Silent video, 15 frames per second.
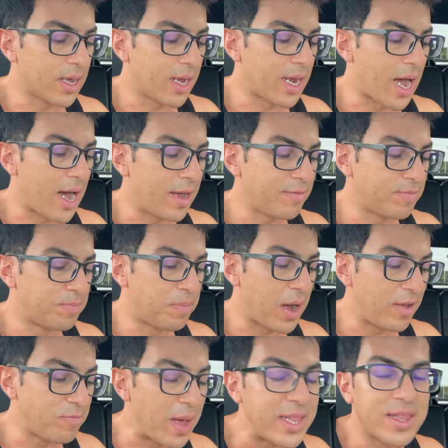Like, I've
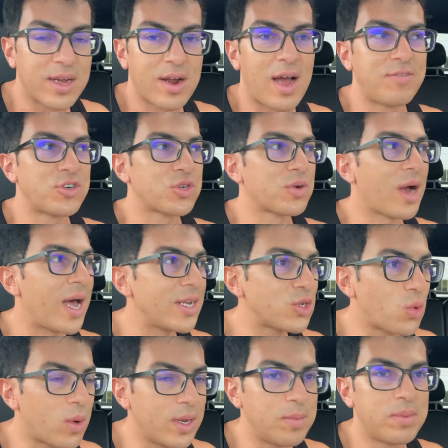I've been there. I've tried
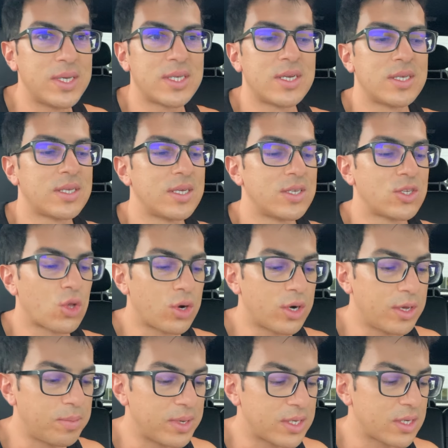20 businesses,
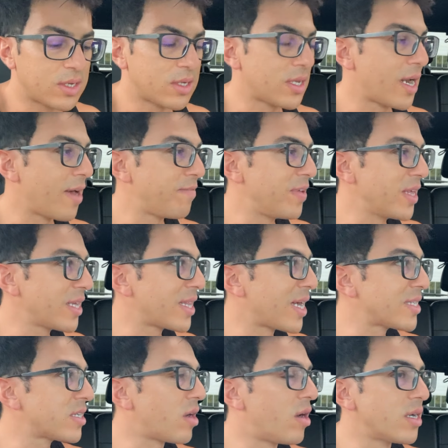30 businesses, and I feel like
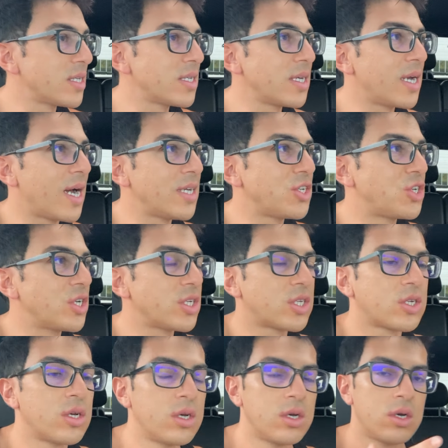that's honestly, guys,
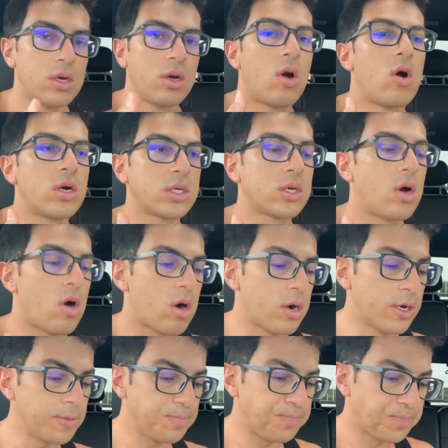just heart to
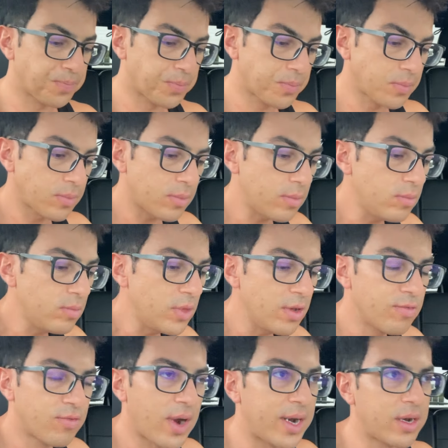heart,
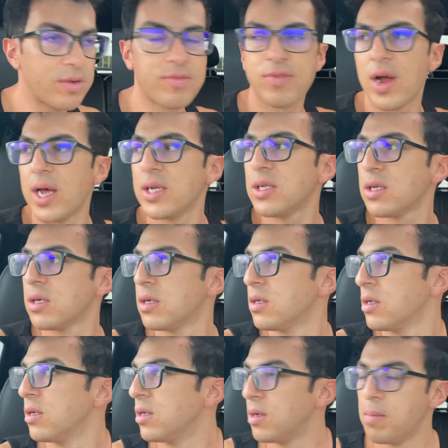friend to friend,
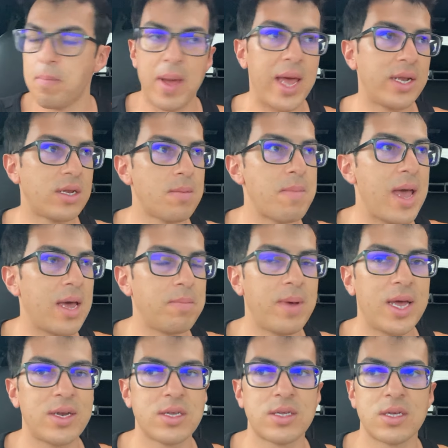man to man,
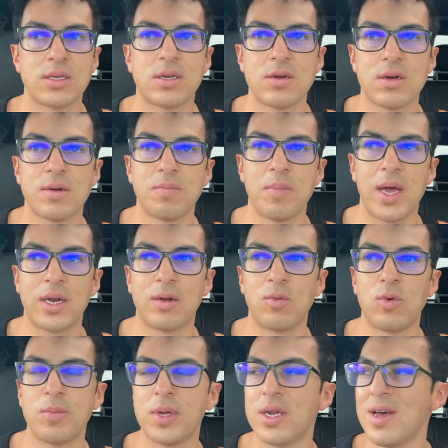man to sister, man to
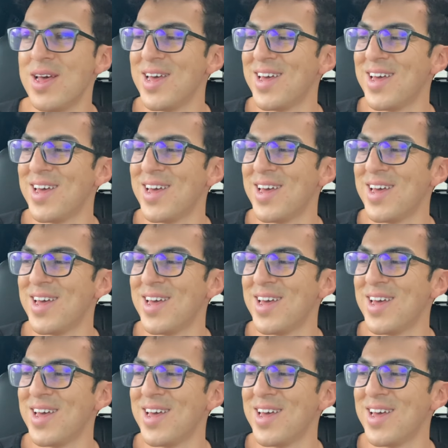woman.